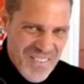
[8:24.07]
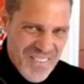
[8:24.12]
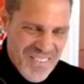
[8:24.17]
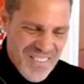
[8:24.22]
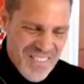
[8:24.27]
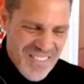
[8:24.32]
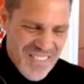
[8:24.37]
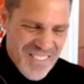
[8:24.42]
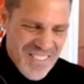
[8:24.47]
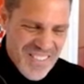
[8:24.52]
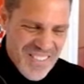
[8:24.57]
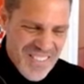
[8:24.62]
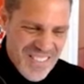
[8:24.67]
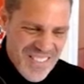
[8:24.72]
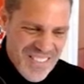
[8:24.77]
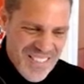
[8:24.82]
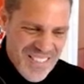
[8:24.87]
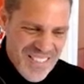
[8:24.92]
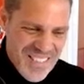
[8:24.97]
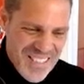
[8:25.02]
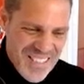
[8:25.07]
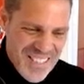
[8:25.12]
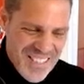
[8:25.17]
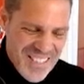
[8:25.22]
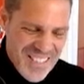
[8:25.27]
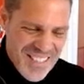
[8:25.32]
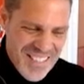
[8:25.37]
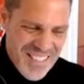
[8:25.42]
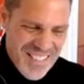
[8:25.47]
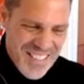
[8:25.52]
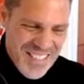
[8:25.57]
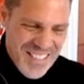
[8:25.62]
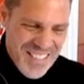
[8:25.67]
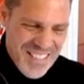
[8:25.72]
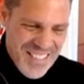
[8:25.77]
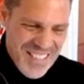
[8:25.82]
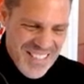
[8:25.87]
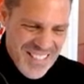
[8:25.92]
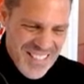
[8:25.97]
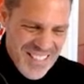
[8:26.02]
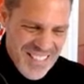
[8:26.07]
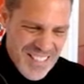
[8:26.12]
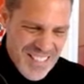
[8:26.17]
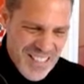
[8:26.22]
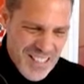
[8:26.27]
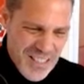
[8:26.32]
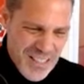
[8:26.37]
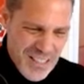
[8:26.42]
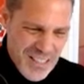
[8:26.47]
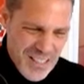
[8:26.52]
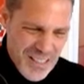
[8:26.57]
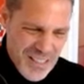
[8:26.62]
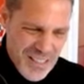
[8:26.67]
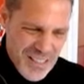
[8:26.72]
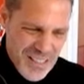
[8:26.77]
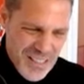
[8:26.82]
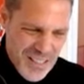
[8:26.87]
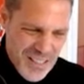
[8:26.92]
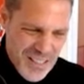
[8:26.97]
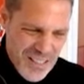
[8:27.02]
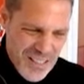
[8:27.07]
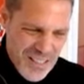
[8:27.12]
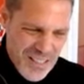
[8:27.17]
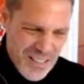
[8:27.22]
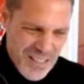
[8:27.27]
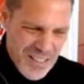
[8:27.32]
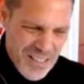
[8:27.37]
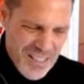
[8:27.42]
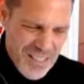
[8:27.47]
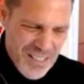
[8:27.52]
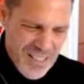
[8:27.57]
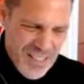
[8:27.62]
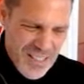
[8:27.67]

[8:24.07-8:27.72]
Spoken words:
The person shown says nothing.